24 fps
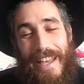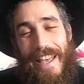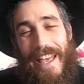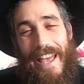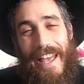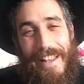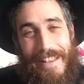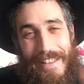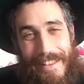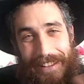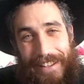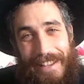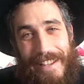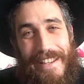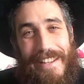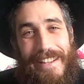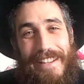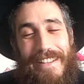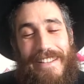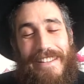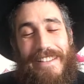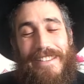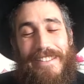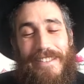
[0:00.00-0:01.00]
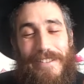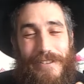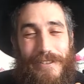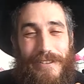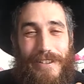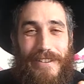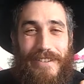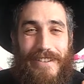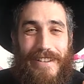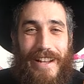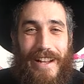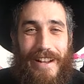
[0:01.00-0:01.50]
And
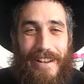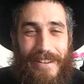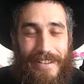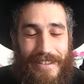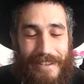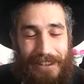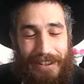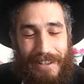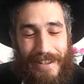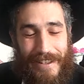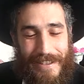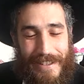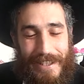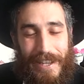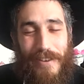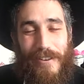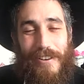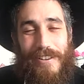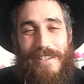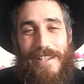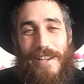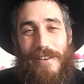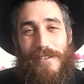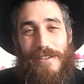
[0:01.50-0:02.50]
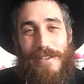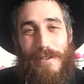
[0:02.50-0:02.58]
etc., etc.